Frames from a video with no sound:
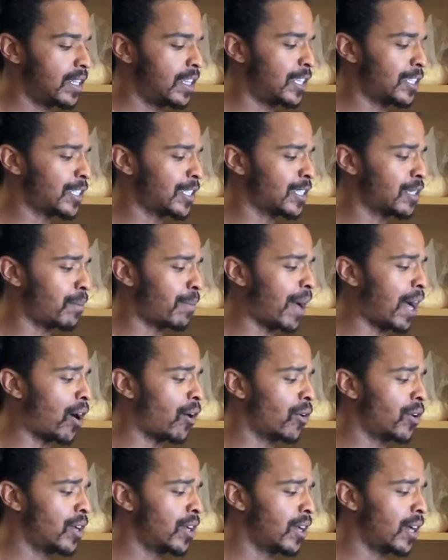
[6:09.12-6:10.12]
This is
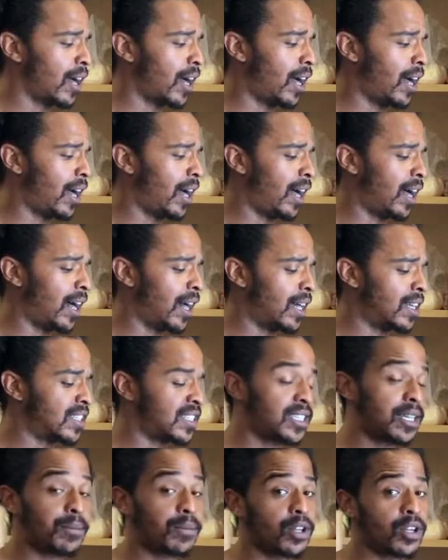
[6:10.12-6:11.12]
about
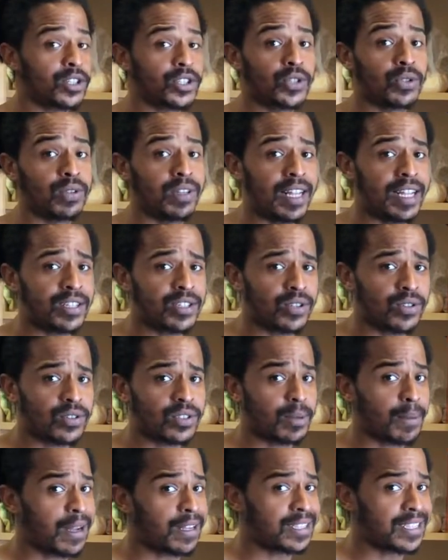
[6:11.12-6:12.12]
similar to lentils,
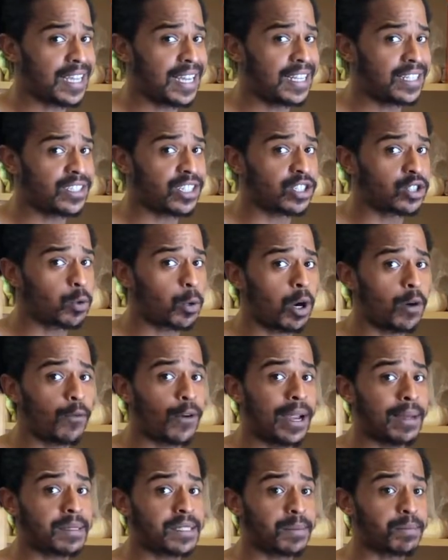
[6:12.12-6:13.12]
about 10 to 12
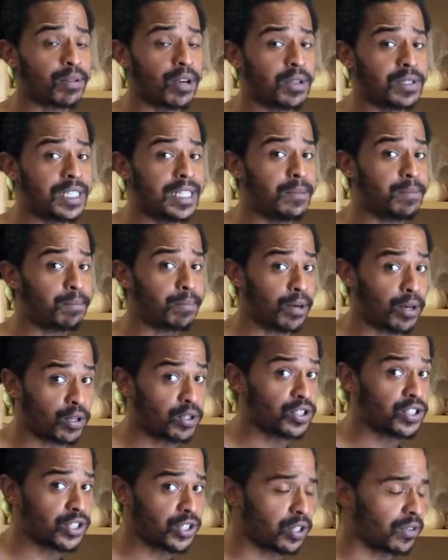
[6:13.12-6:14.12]
grams of protein per
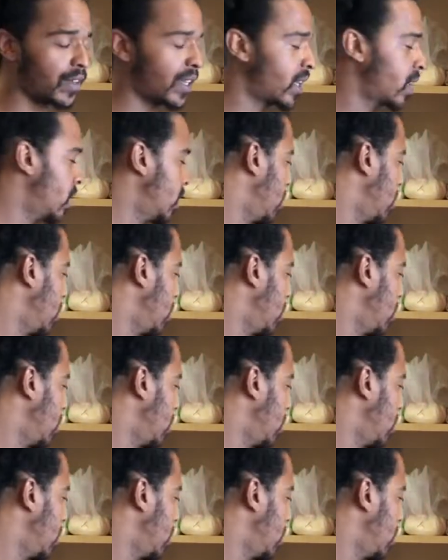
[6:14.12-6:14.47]
serving.